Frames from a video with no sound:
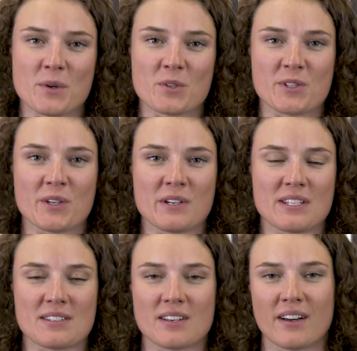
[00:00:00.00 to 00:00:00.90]
Oslo
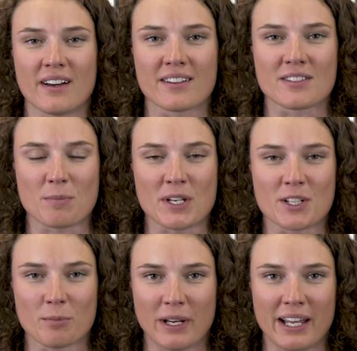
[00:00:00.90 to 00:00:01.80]
is a
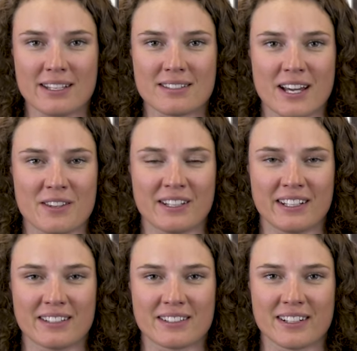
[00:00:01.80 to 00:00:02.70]
special place. I
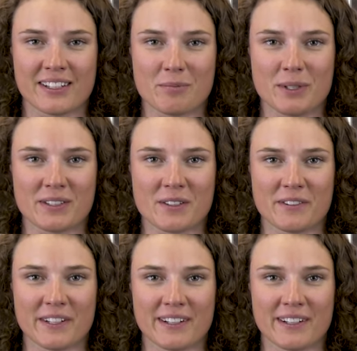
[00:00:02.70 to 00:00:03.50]
think it's a little bit of